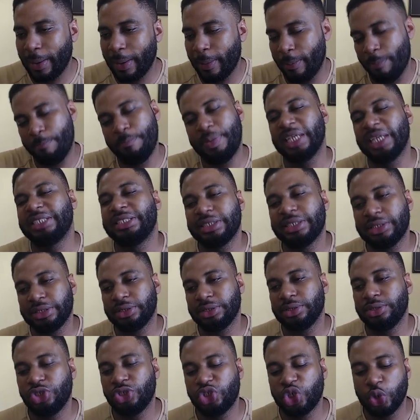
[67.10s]

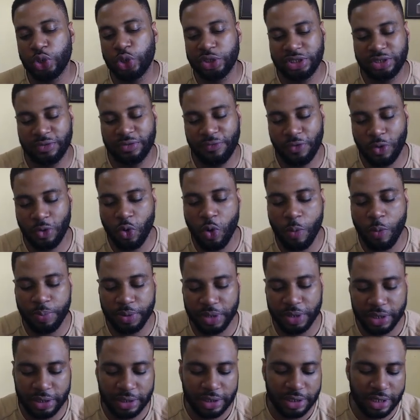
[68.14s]
best choice for
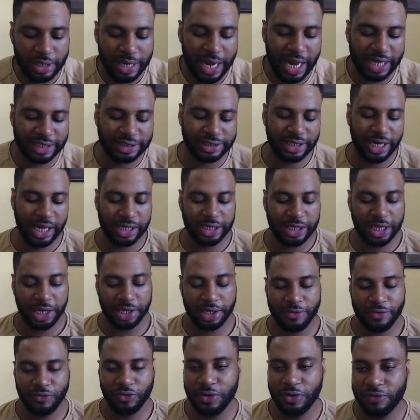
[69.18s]
opening the lasting attack,
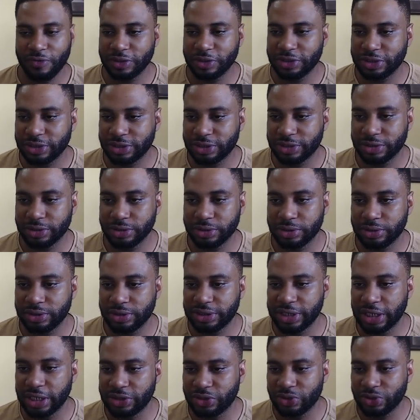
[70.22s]
even if it's
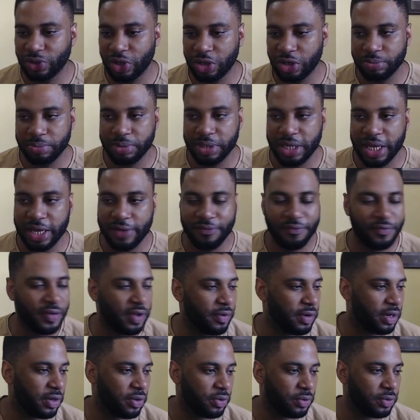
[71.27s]
said to not be
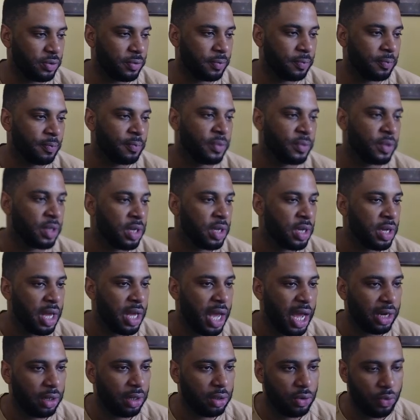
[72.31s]
very good.
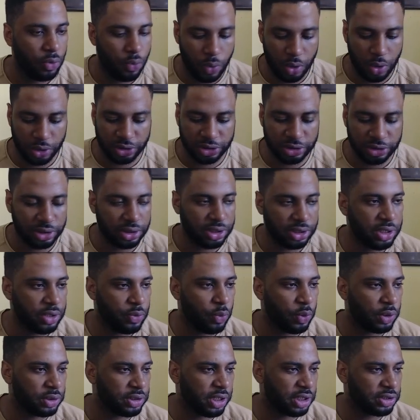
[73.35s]
I don't know what he
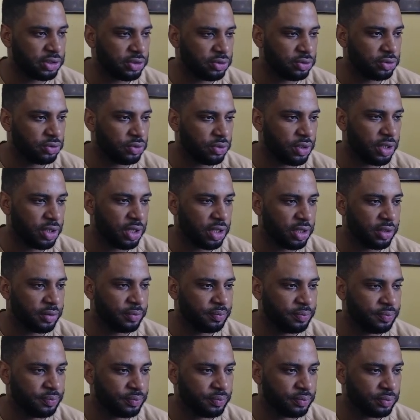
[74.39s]
wanted to do here.
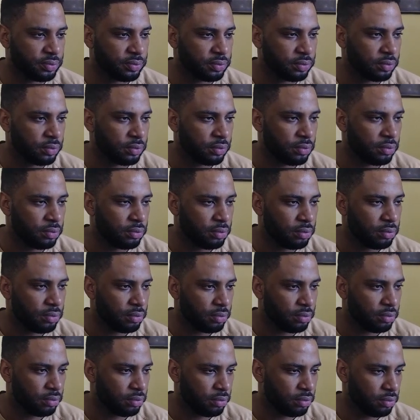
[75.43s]

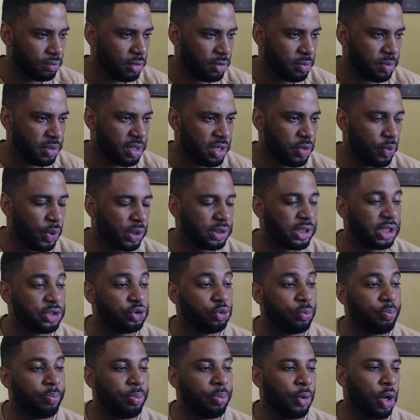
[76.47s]
Maybe he wanted
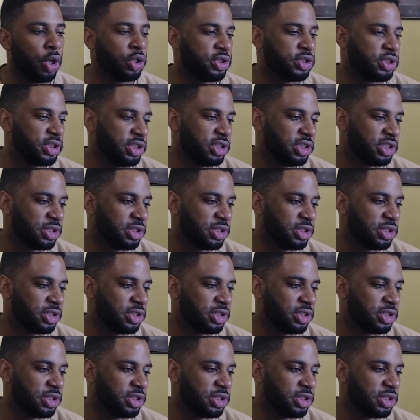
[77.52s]
to blunt this